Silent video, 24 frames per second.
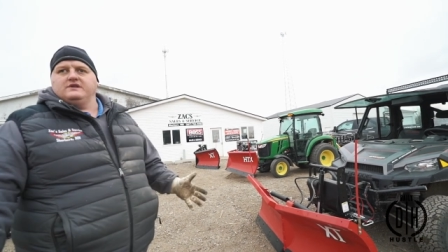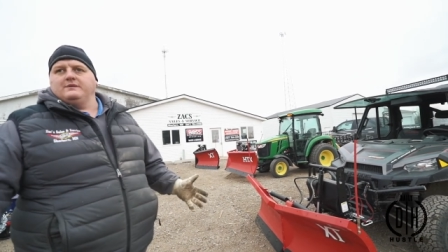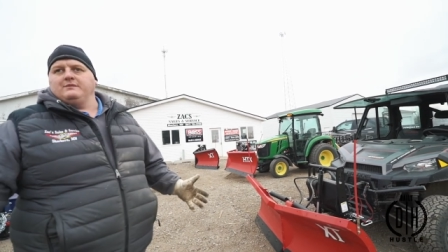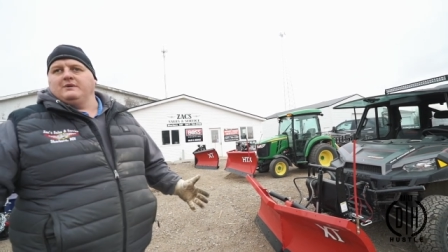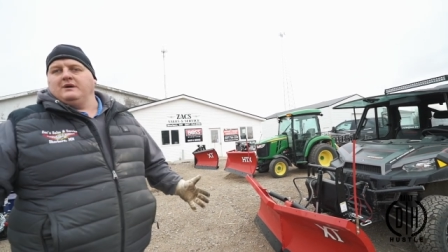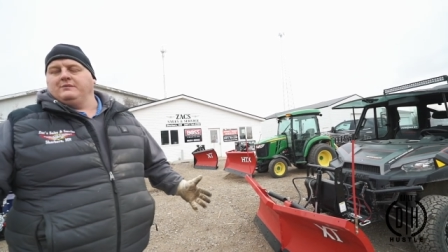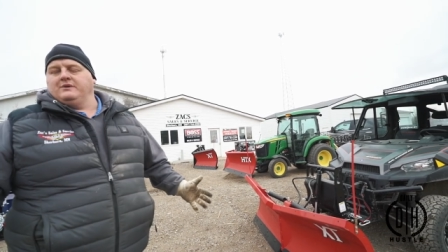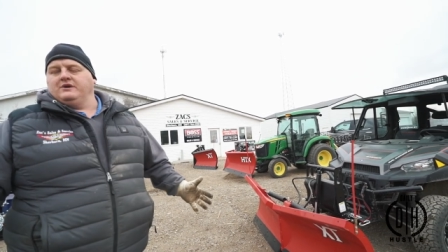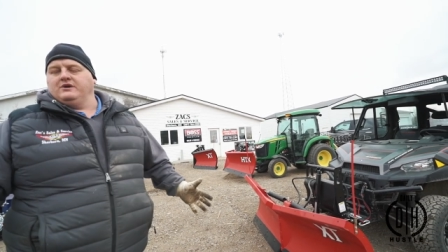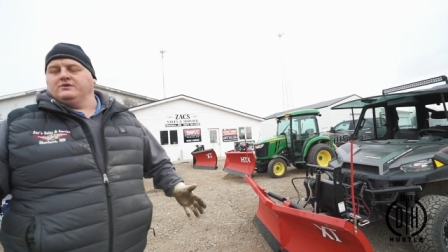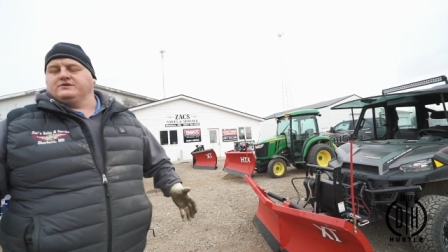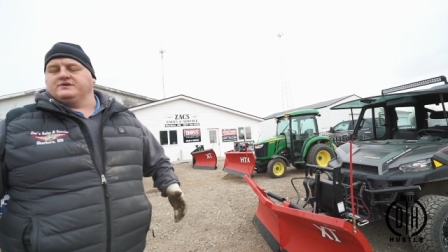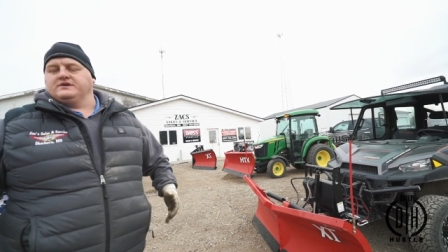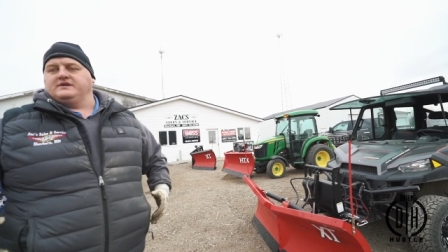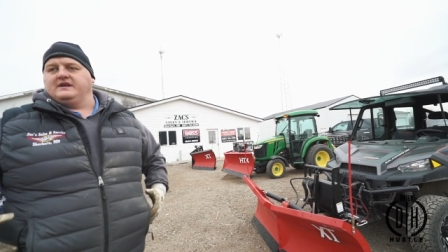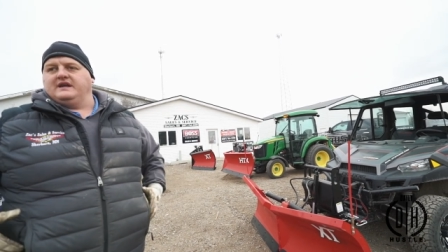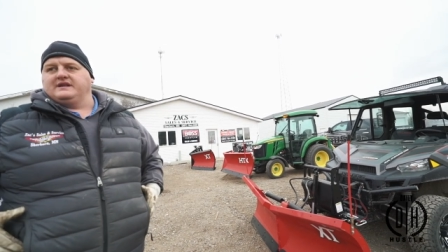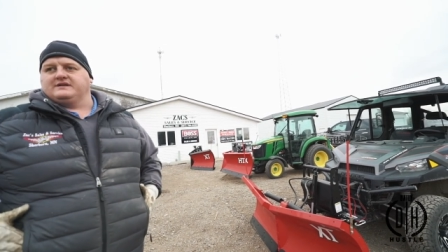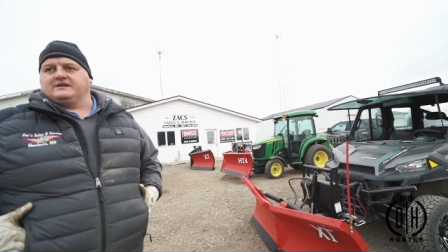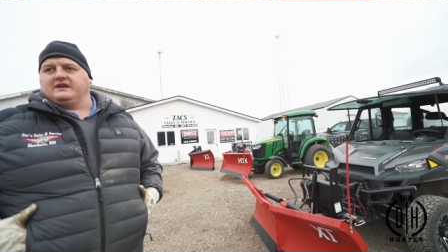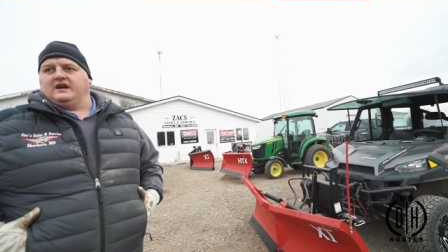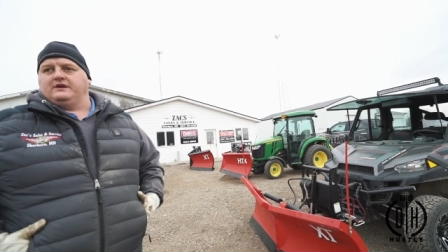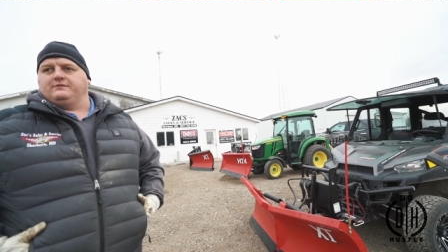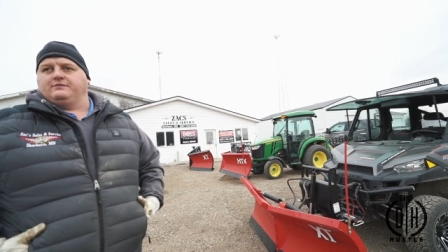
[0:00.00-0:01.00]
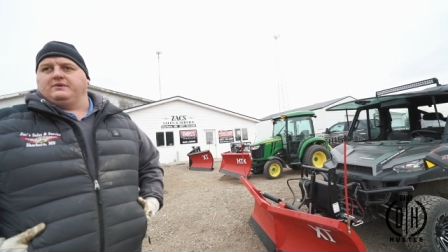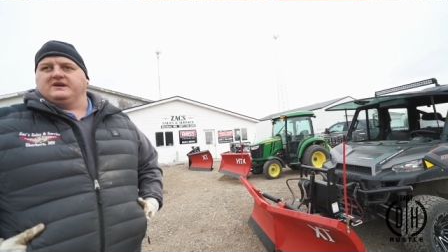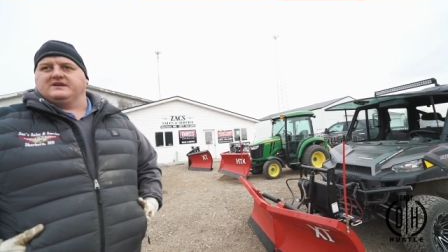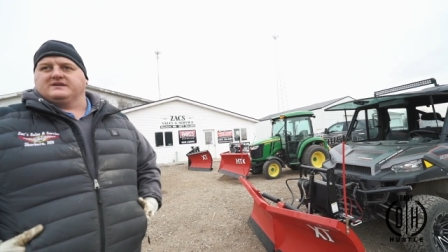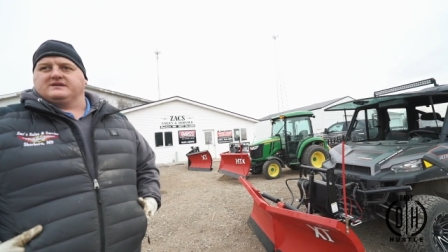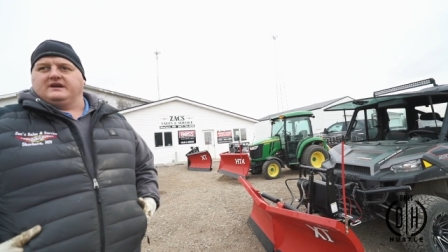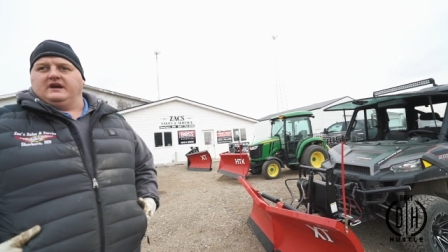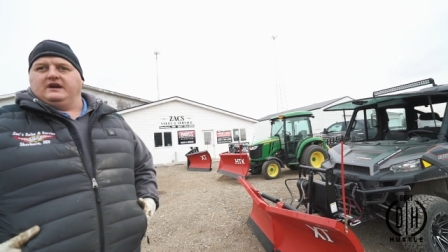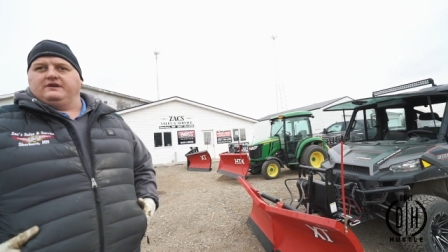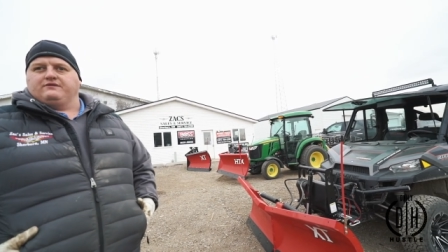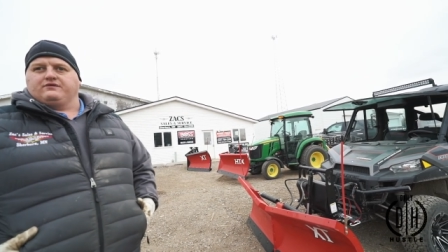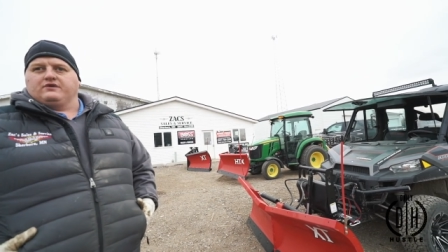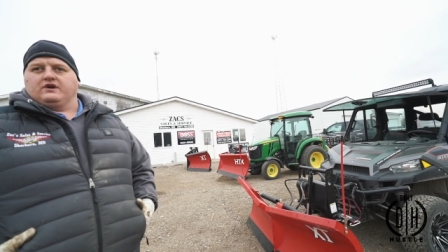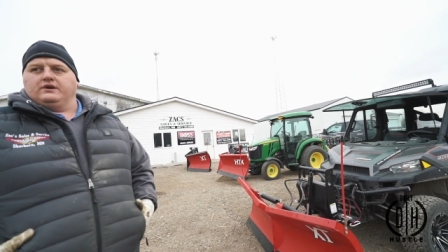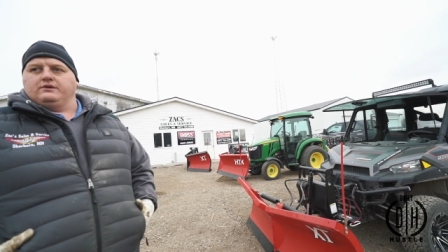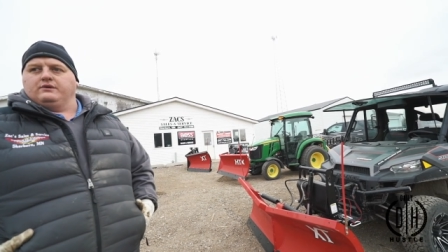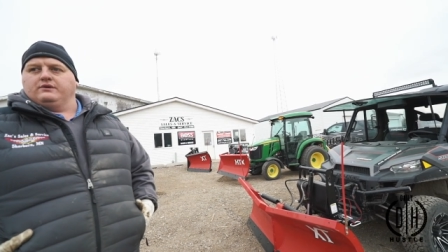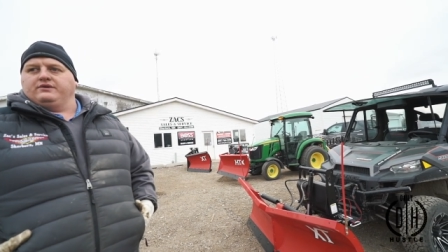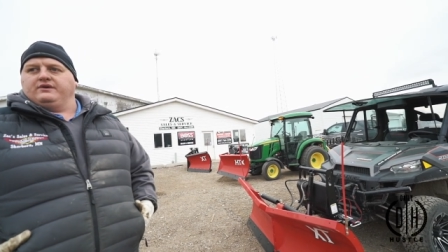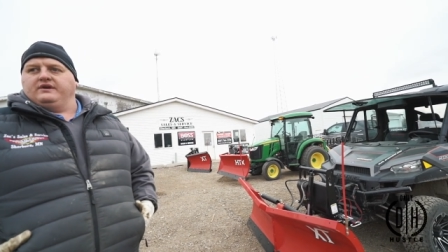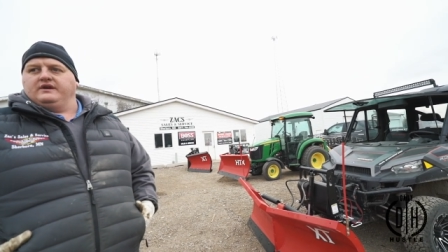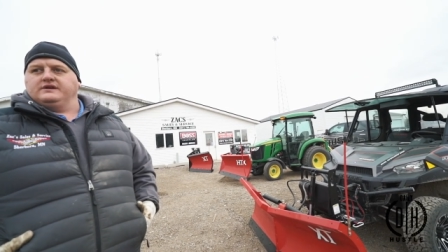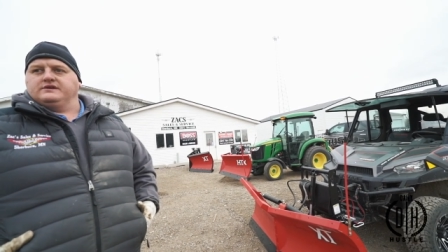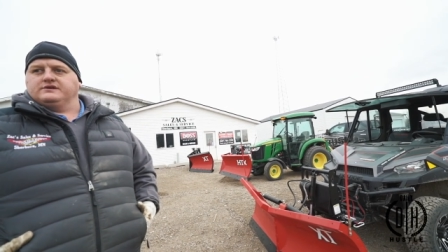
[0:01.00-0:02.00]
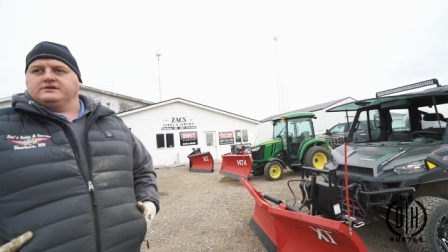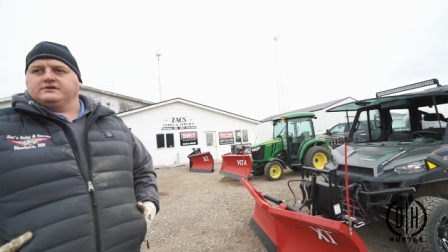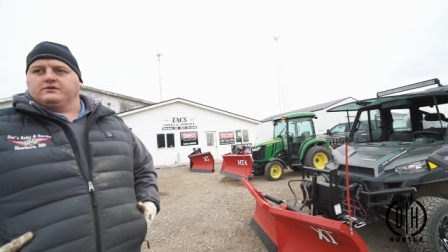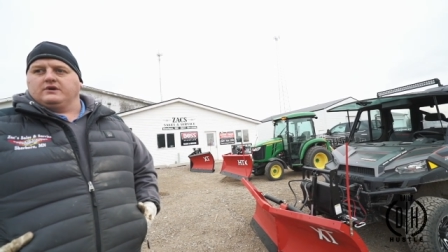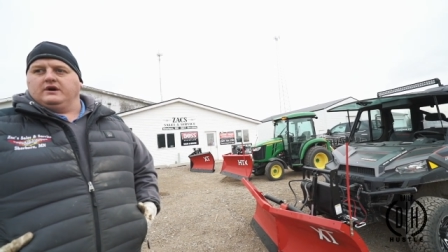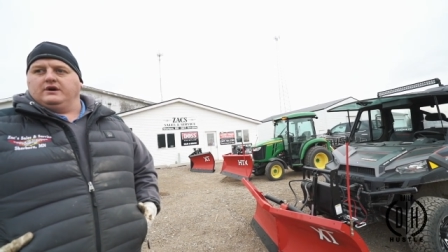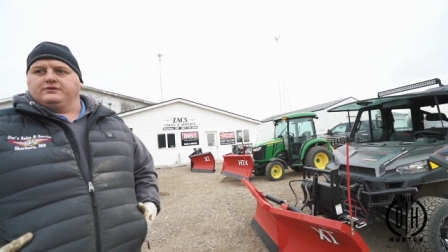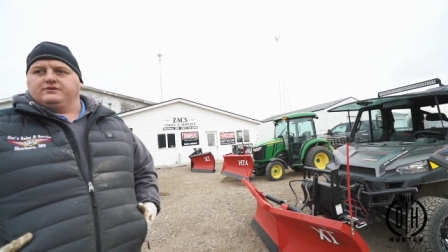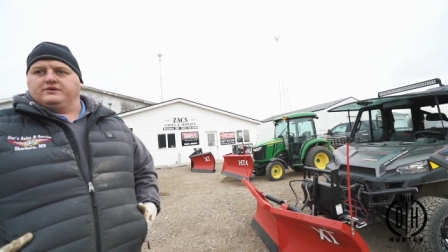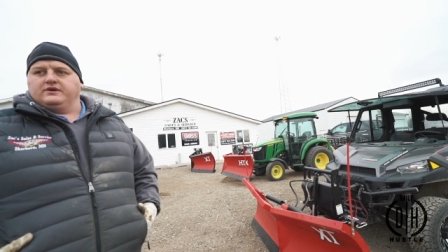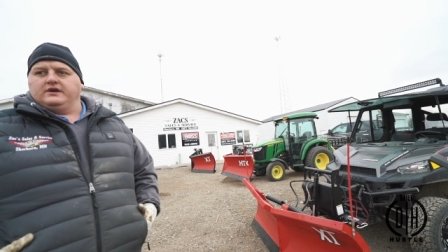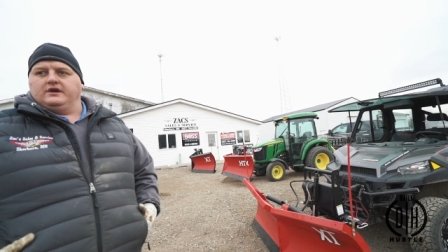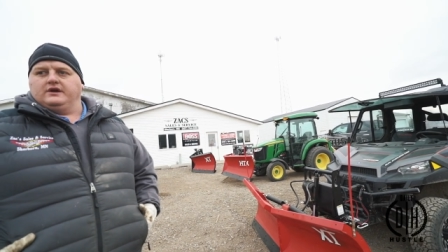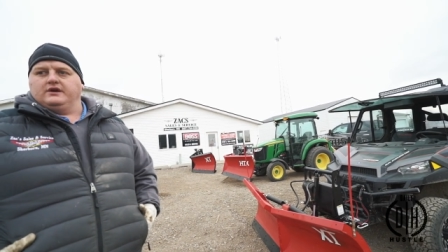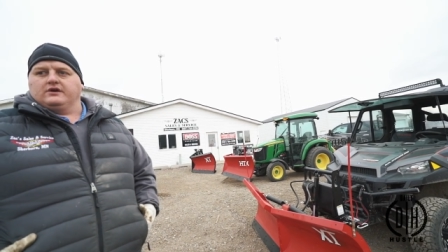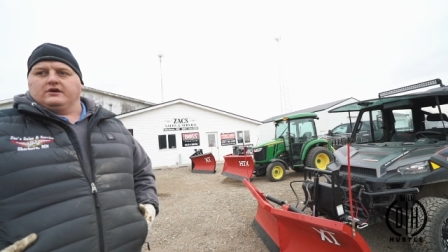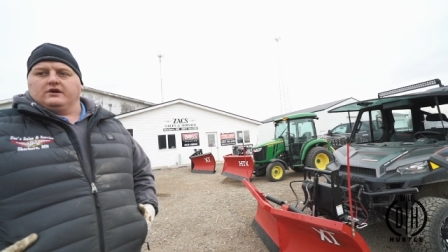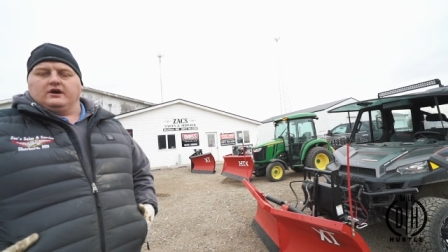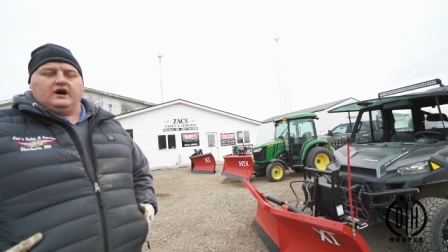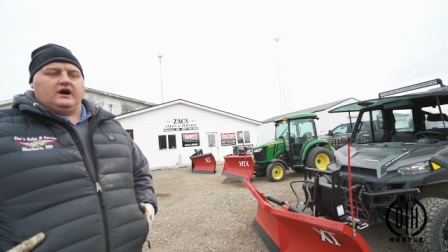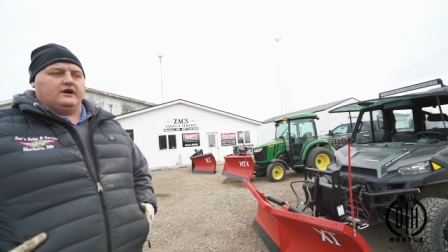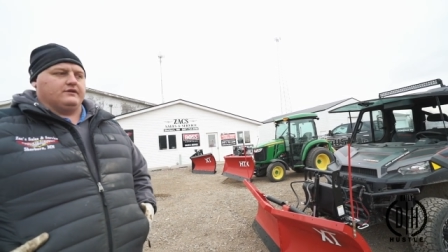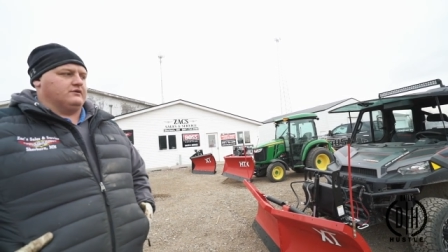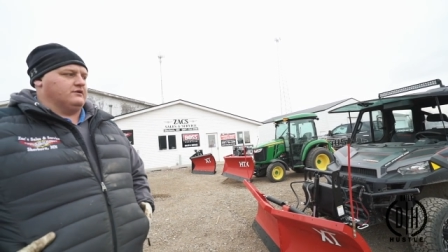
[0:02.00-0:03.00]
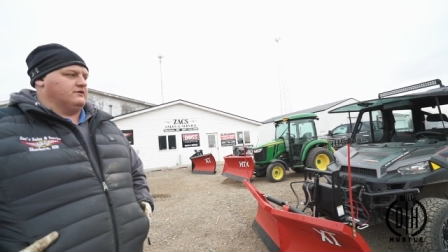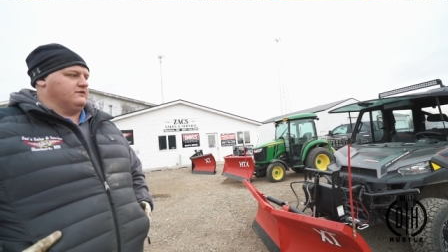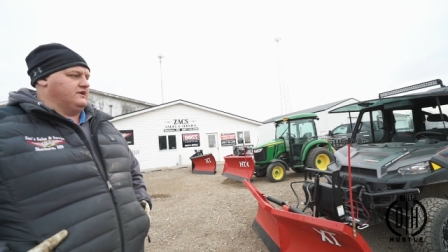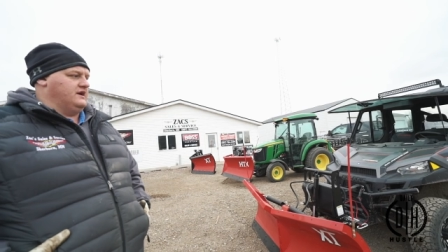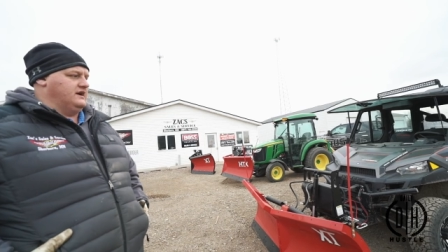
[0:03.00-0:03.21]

and they might be using that side by side for other things throughout the year other right.